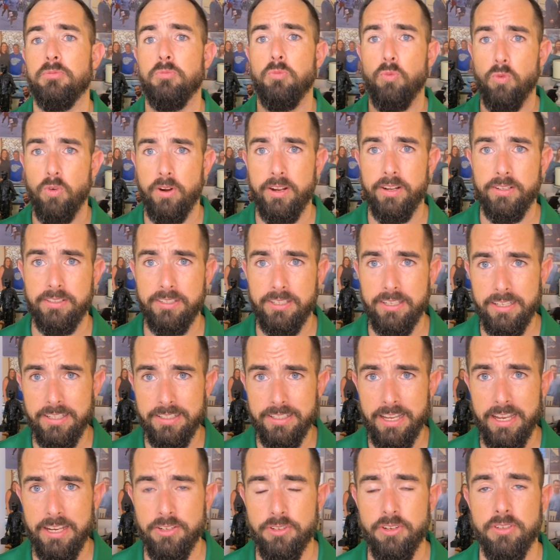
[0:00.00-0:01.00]
wants
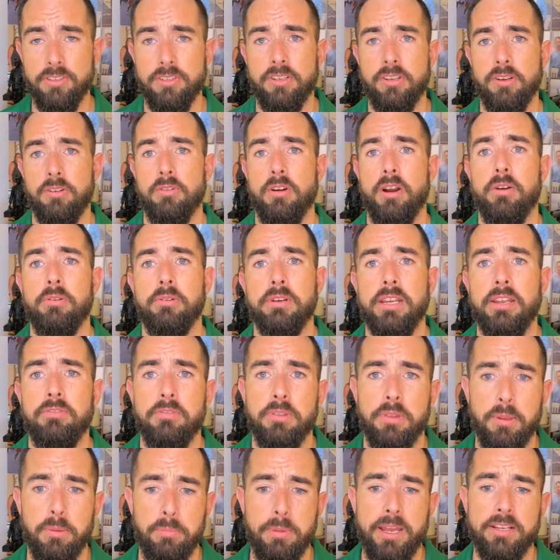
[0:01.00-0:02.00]
these agents to grow and give
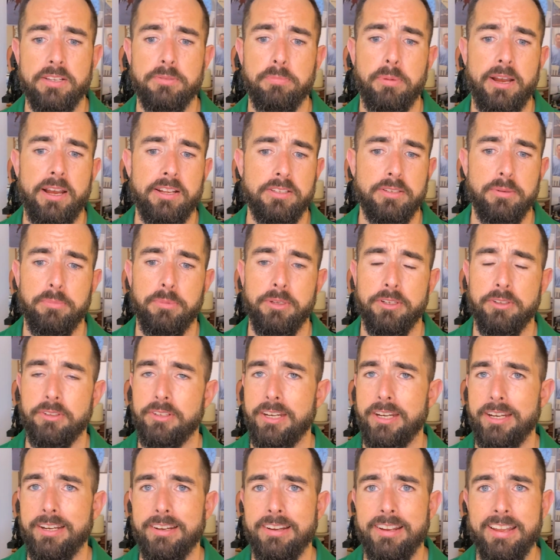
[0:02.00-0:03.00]
them the best
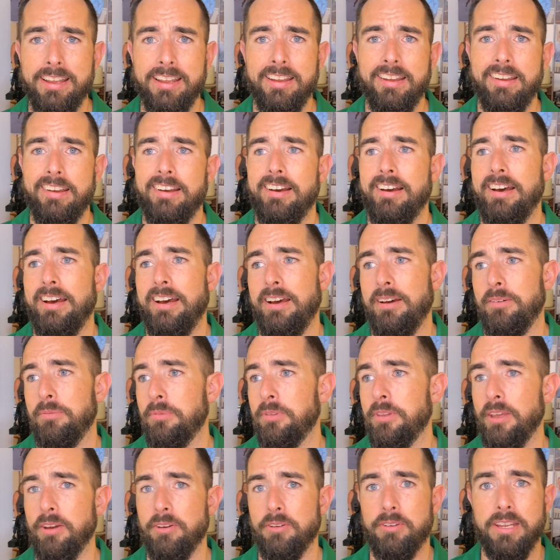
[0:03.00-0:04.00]
possibility.
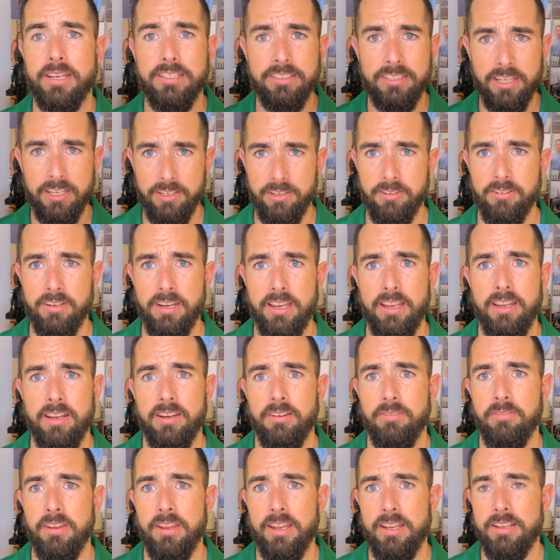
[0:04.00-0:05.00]
They'll continue to
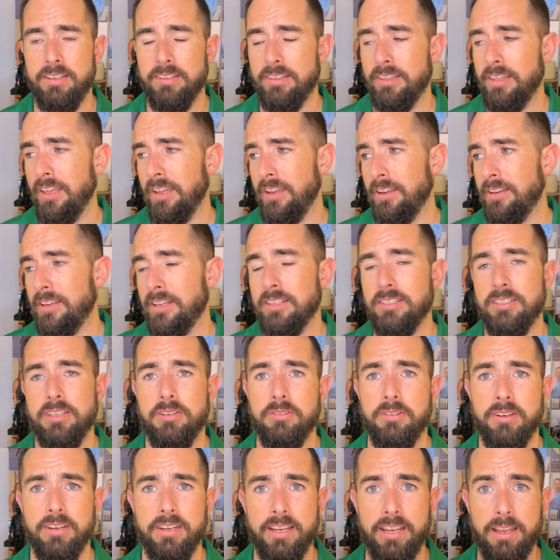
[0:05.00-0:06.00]
innovate. They
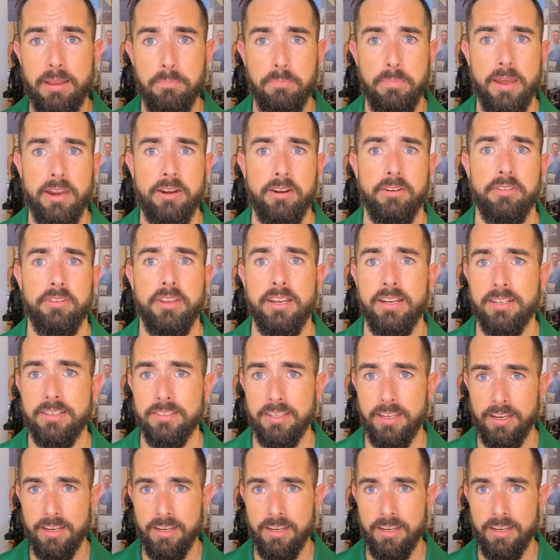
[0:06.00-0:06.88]
continue to get better things. I